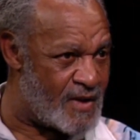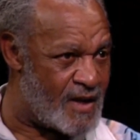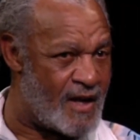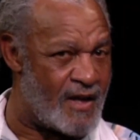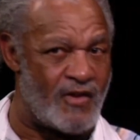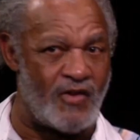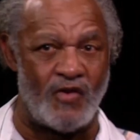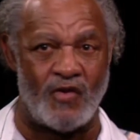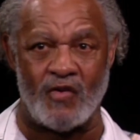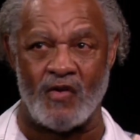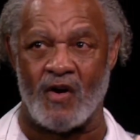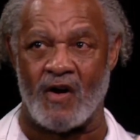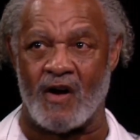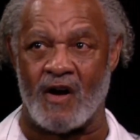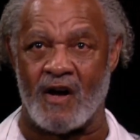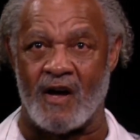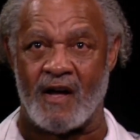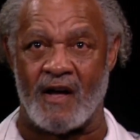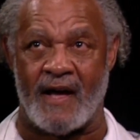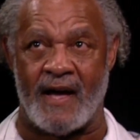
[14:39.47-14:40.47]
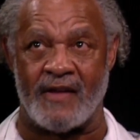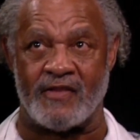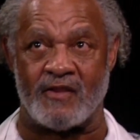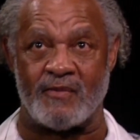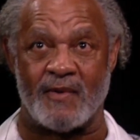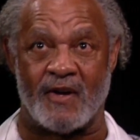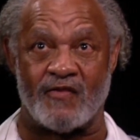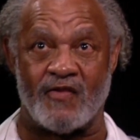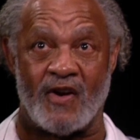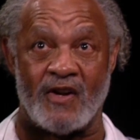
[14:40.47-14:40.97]
and you, uh, uh
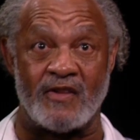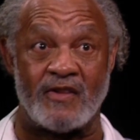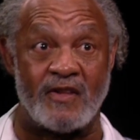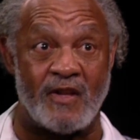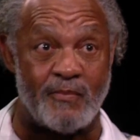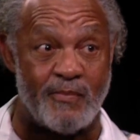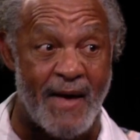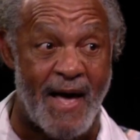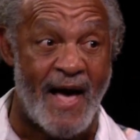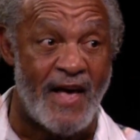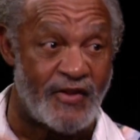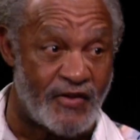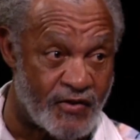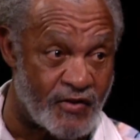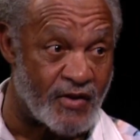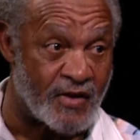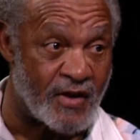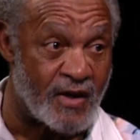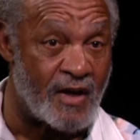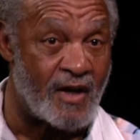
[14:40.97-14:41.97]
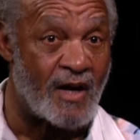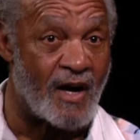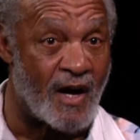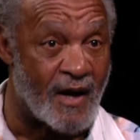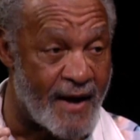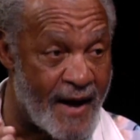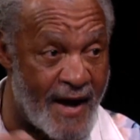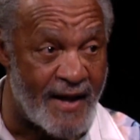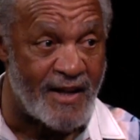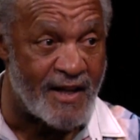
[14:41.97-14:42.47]
Anthony McFarland, the pastor,
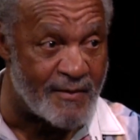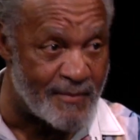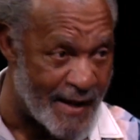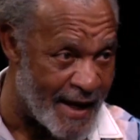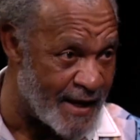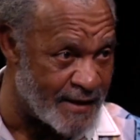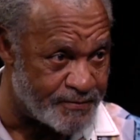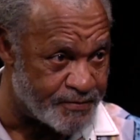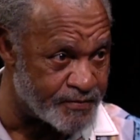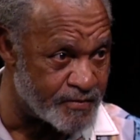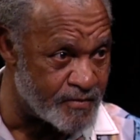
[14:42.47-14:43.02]
a godly man.